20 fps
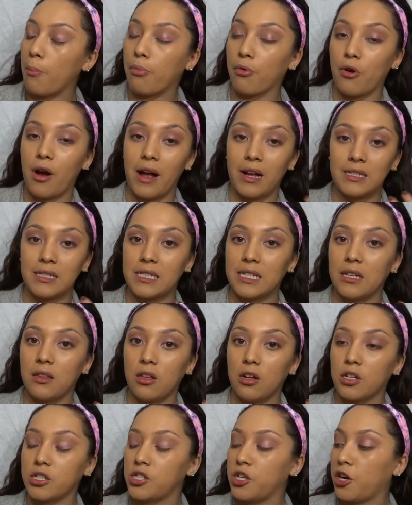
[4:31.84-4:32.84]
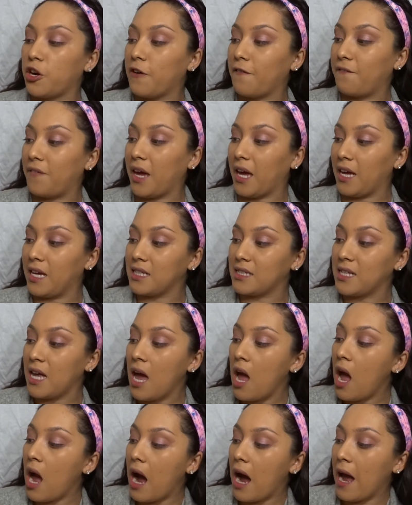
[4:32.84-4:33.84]
bronzy look to her face.
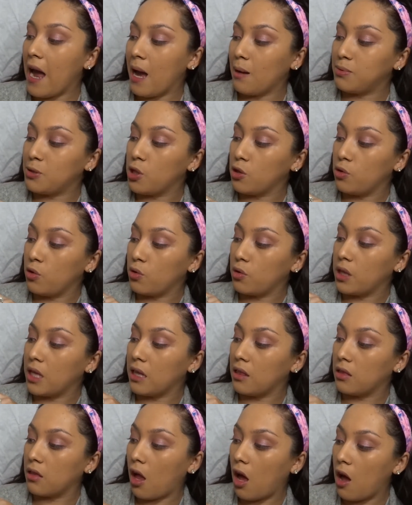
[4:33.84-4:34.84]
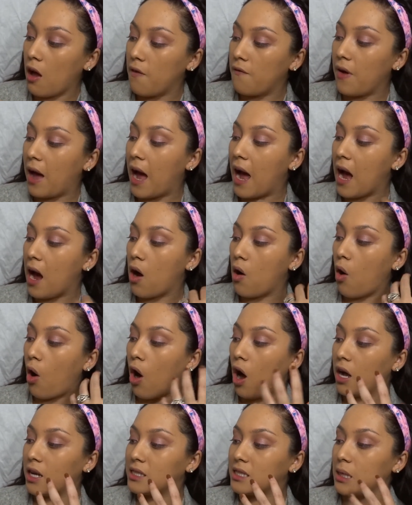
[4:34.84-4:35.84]
I absolutely love how
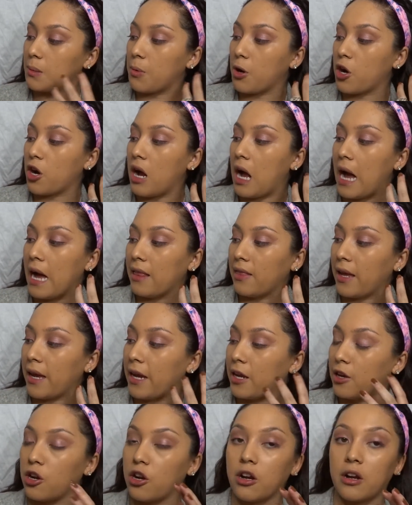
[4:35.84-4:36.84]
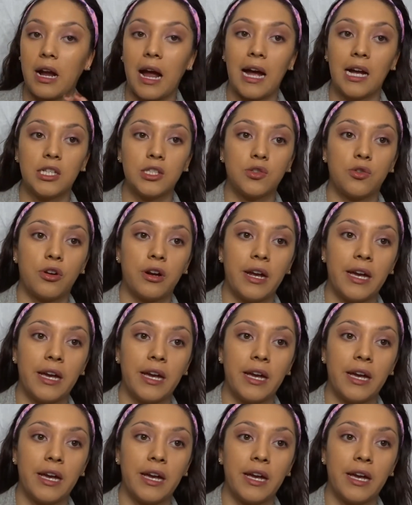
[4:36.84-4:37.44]
awesome her highlight and her contour